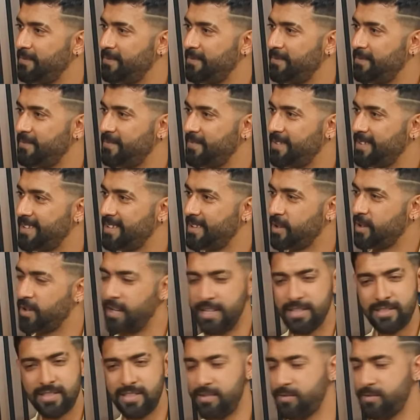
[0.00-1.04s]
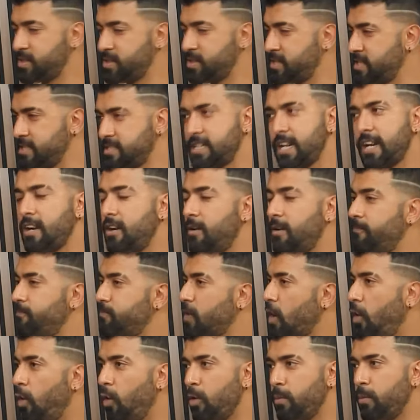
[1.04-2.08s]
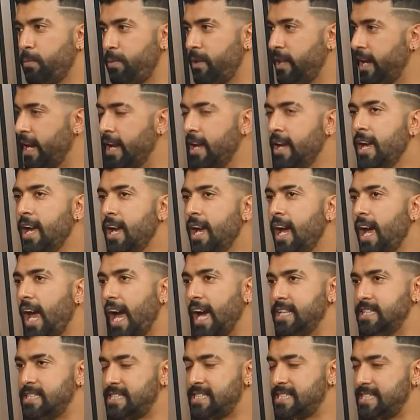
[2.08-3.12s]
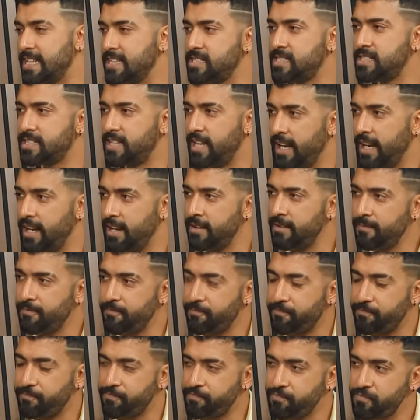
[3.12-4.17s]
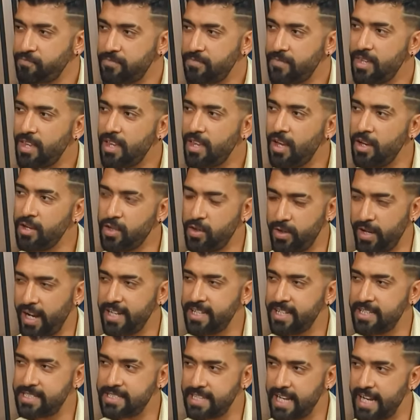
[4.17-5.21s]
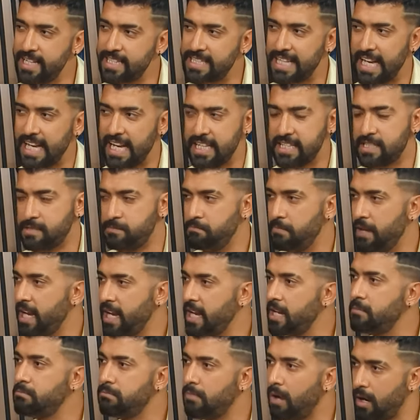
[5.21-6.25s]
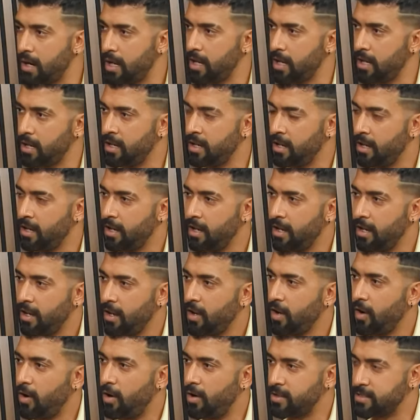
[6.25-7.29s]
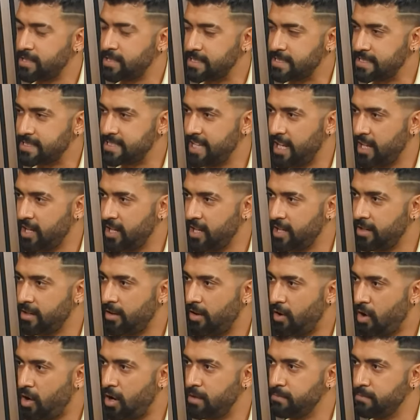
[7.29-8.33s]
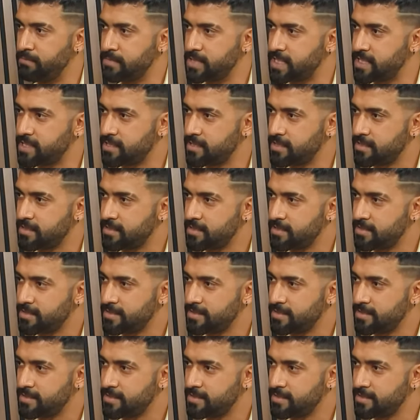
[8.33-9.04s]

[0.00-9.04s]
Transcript: Hmm. Right, so it was just like a whole play. Yeah, and since then, United States has made money on selling arms.